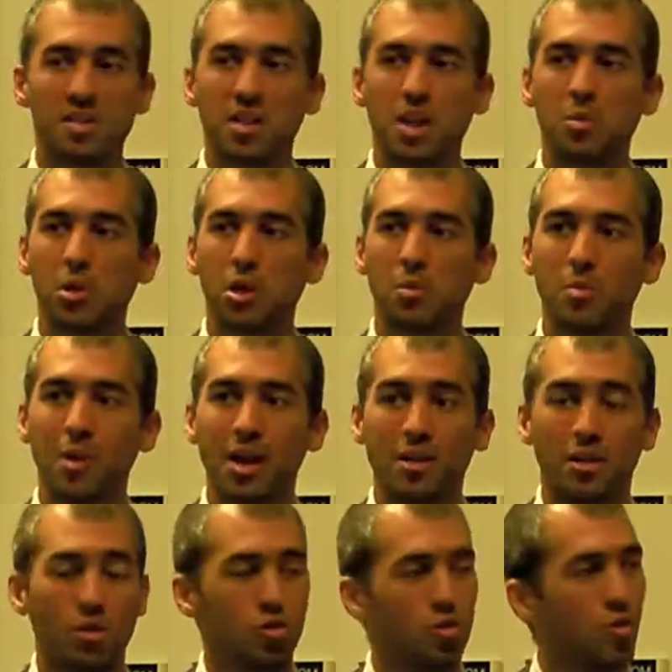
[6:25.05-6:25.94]
an enemy
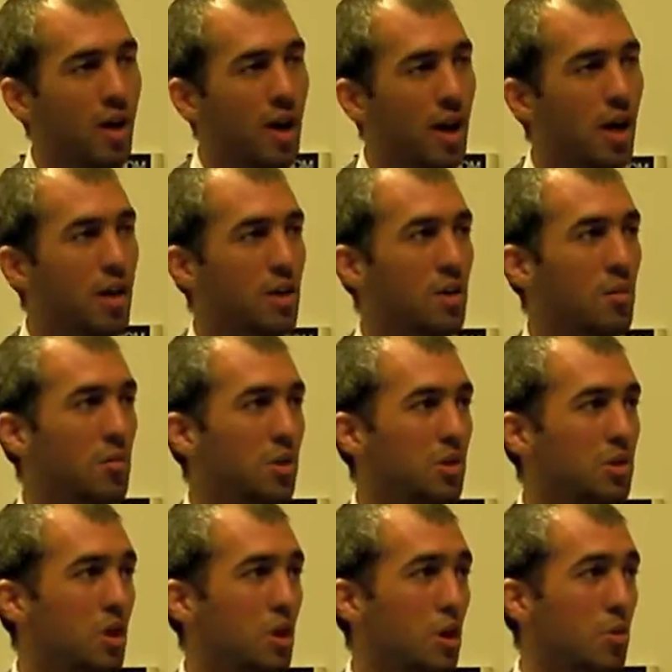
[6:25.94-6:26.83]
combatant and tried in a
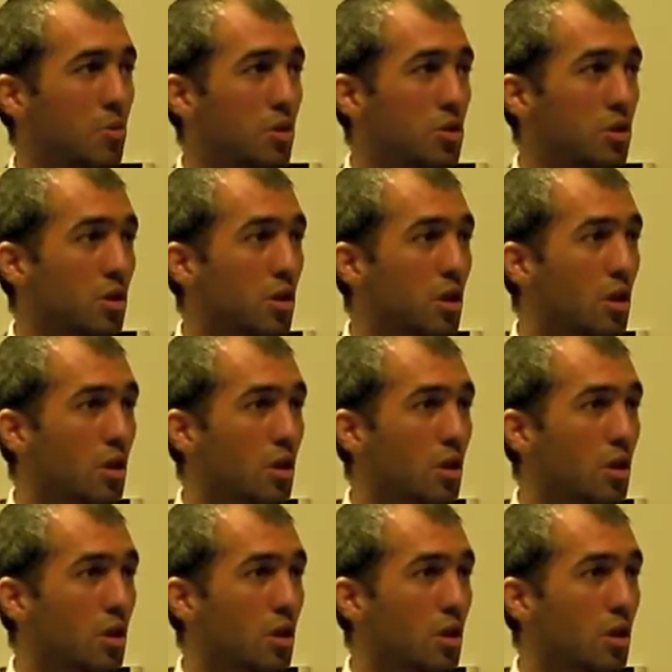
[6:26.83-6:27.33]
military commission.